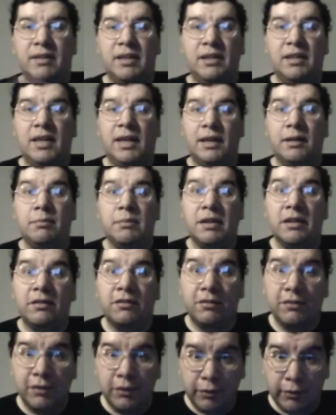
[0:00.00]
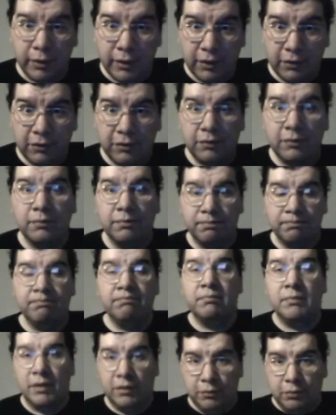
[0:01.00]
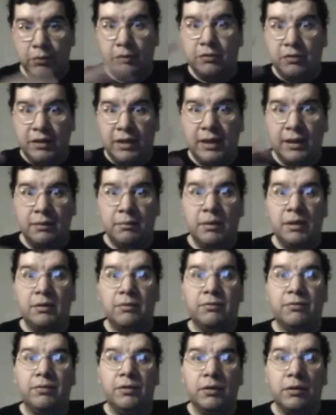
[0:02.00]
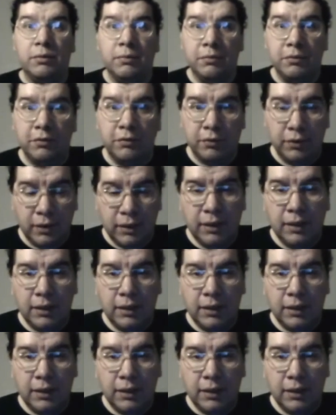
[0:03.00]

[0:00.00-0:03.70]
in the animated series, as well as the animated films.